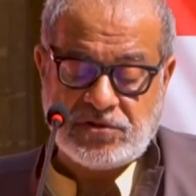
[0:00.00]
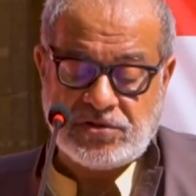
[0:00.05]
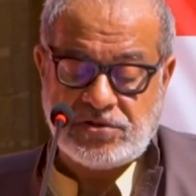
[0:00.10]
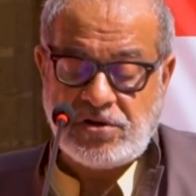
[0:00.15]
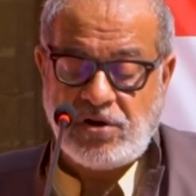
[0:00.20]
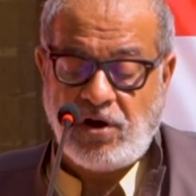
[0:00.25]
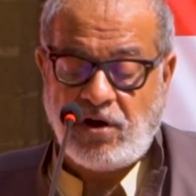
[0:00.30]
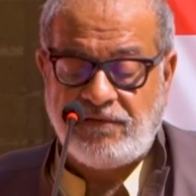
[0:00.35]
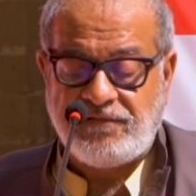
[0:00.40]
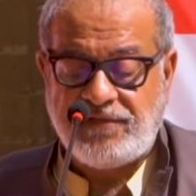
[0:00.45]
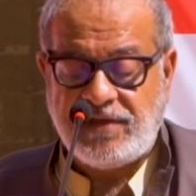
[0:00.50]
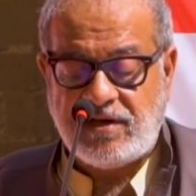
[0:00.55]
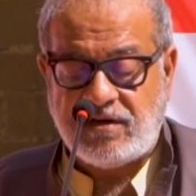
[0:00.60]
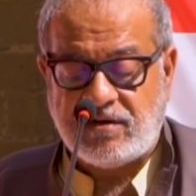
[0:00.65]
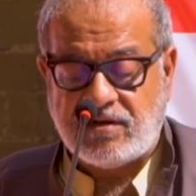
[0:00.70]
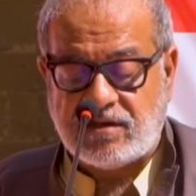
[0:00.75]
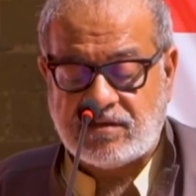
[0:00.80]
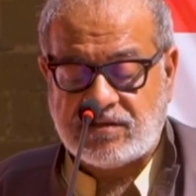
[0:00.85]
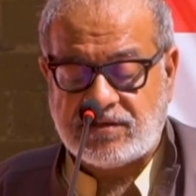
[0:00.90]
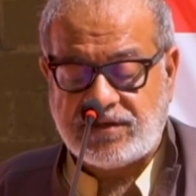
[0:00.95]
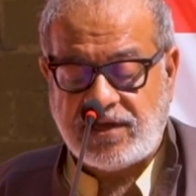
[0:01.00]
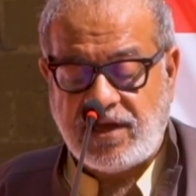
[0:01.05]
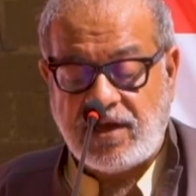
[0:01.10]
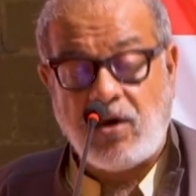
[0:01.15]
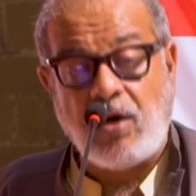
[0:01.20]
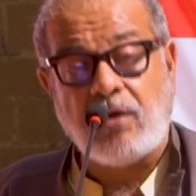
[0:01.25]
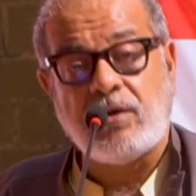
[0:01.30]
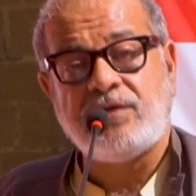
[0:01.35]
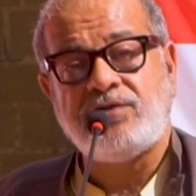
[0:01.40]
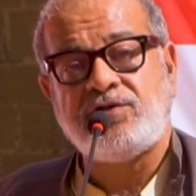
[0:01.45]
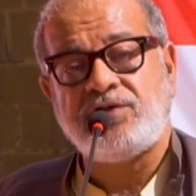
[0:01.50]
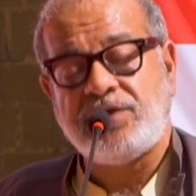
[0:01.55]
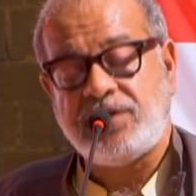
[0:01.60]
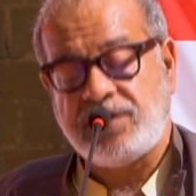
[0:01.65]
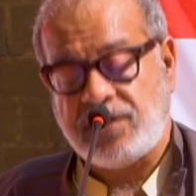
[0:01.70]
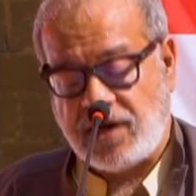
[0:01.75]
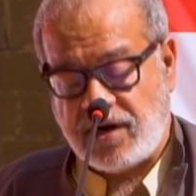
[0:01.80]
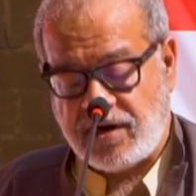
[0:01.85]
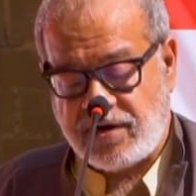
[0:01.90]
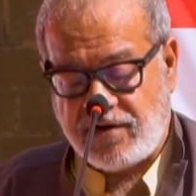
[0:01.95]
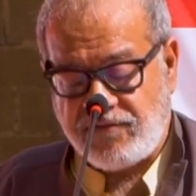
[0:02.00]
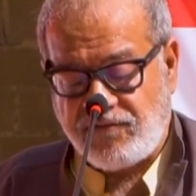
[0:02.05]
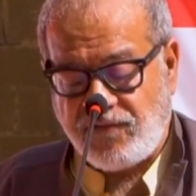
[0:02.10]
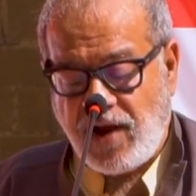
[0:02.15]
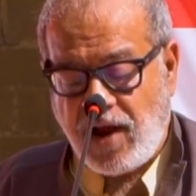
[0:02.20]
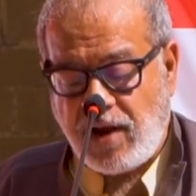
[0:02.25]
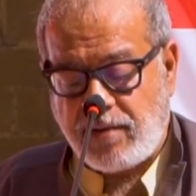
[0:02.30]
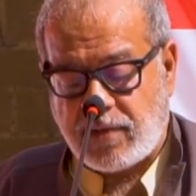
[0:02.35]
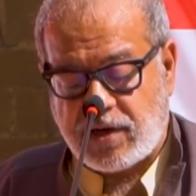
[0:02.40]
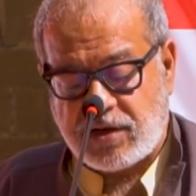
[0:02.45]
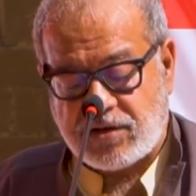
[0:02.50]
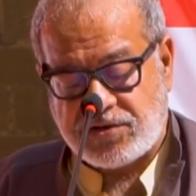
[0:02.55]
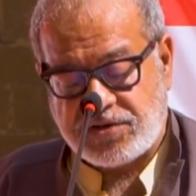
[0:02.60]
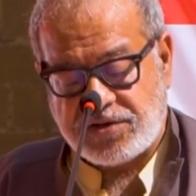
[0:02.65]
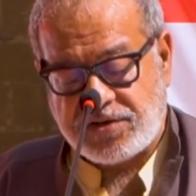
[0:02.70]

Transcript: of the Earth's ecology and environment,